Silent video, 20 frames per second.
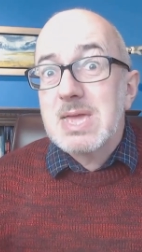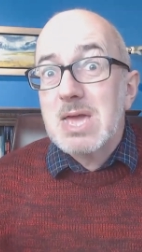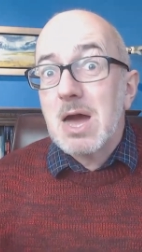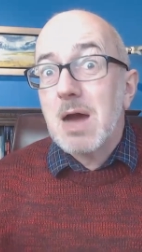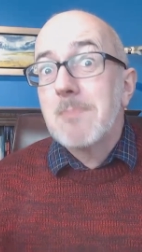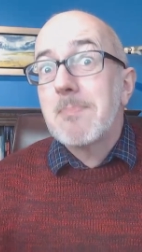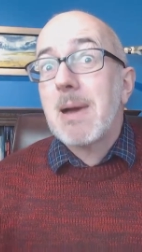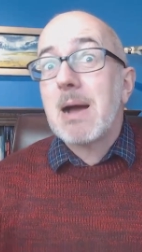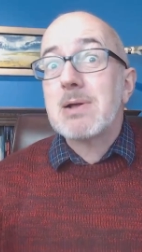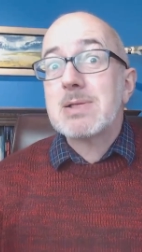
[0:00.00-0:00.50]

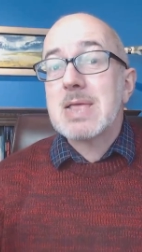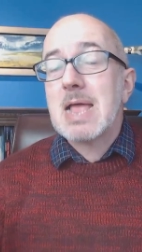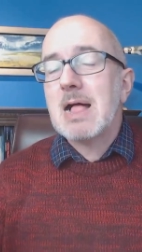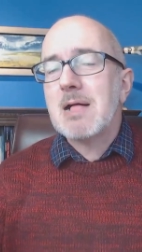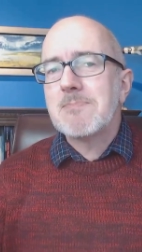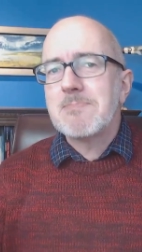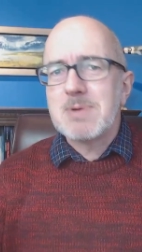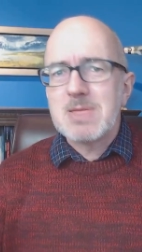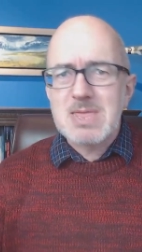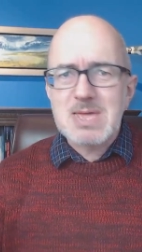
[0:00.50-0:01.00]
about
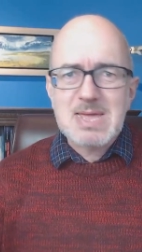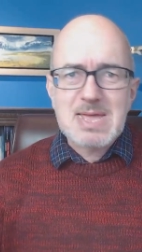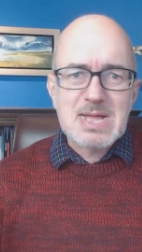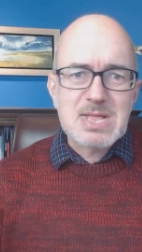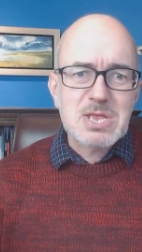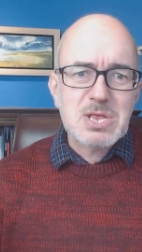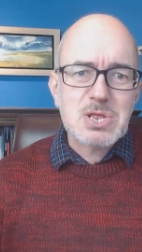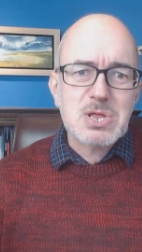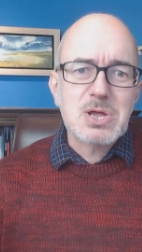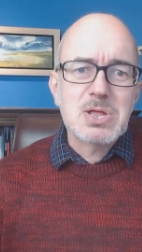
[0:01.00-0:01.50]
helping the
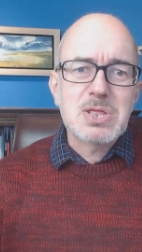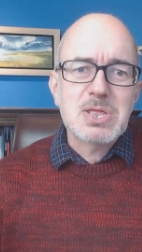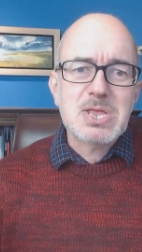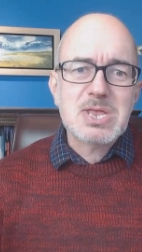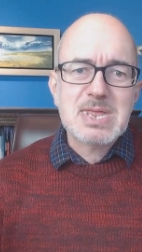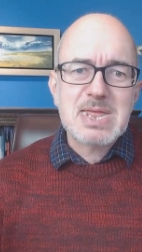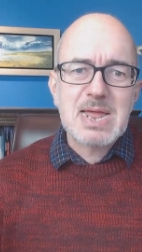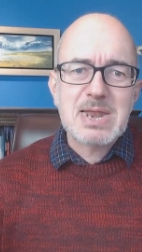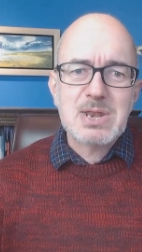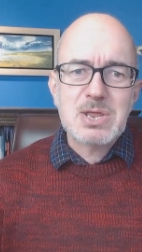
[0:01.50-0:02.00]
kids to
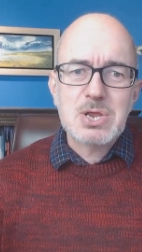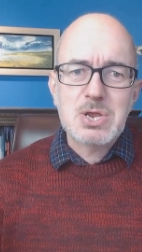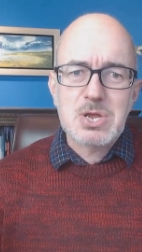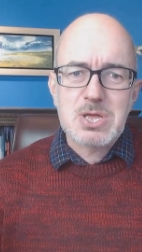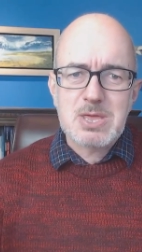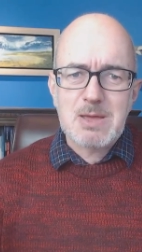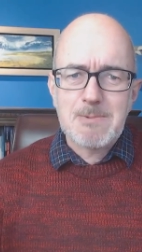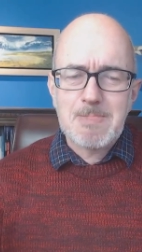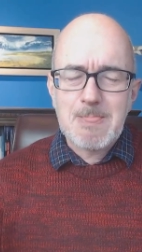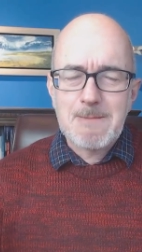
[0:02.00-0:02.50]
understand each
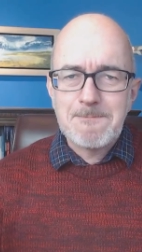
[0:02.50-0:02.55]
other.